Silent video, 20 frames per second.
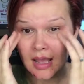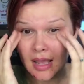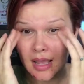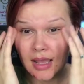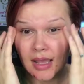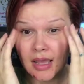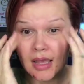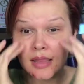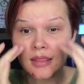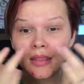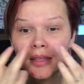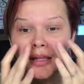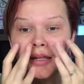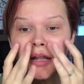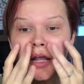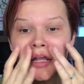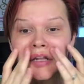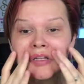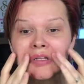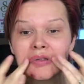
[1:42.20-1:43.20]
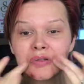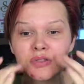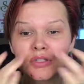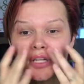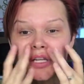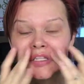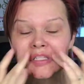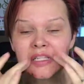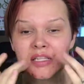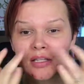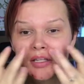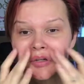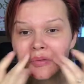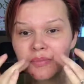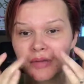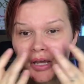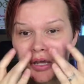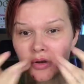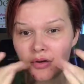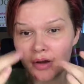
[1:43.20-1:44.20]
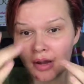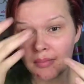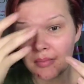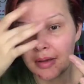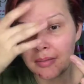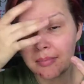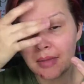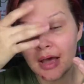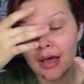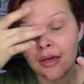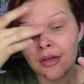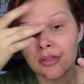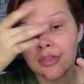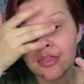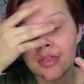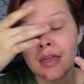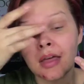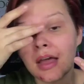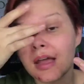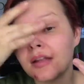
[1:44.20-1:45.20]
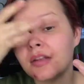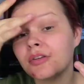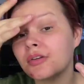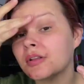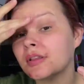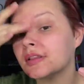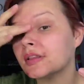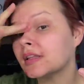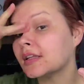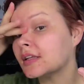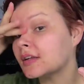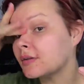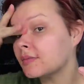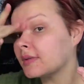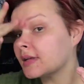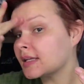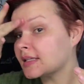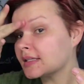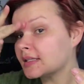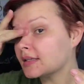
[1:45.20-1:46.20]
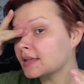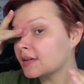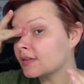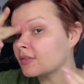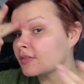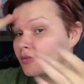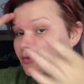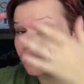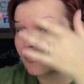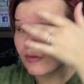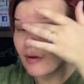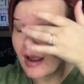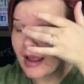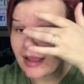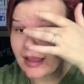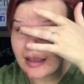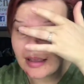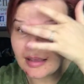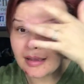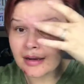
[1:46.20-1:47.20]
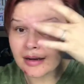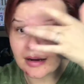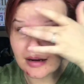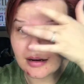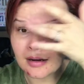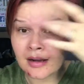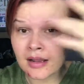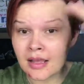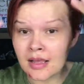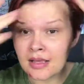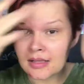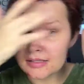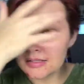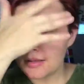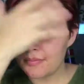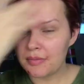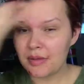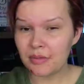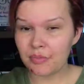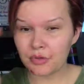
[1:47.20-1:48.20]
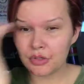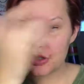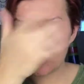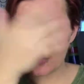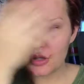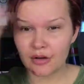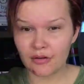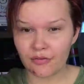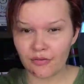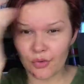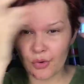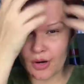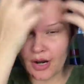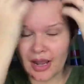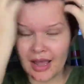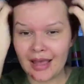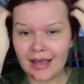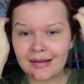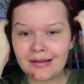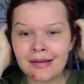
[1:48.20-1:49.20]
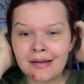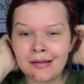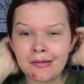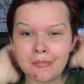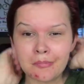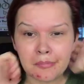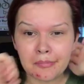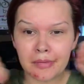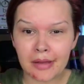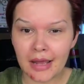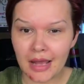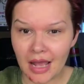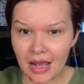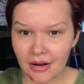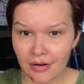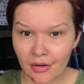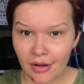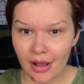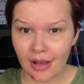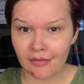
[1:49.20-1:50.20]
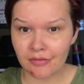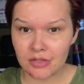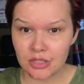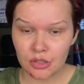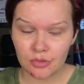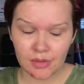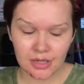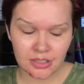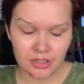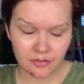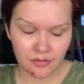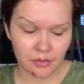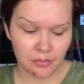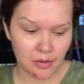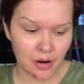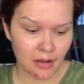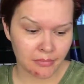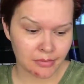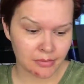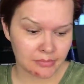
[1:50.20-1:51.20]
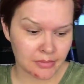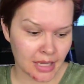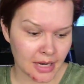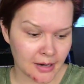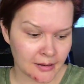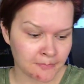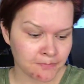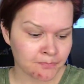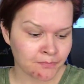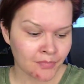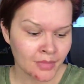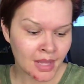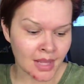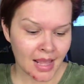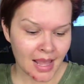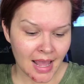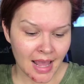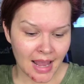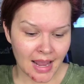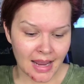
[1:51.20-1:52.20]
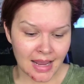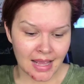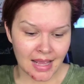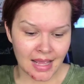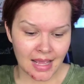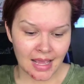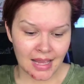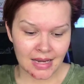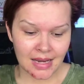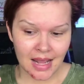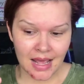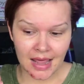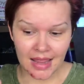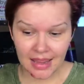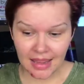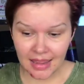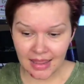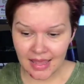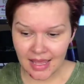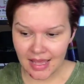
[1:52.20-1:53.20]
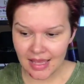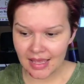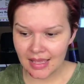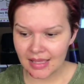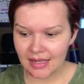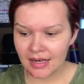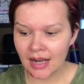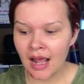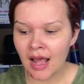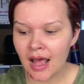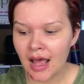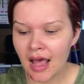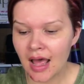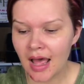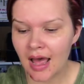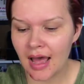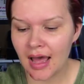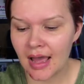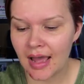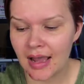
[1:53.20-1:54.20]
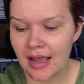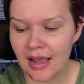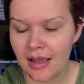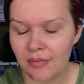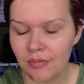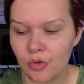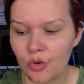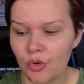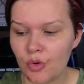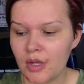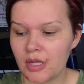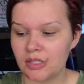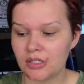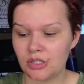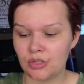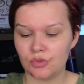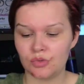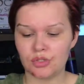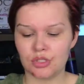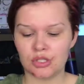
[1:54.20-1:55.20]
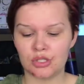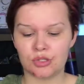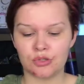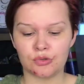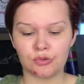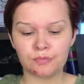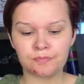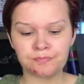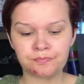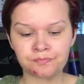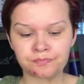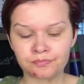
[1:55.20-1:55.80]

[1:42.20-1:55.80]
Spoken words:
and then I do just a little bit around my mouth, do a little bit right here. Some people do their forehead, but I don't have too much of a problem there. And then I am going to do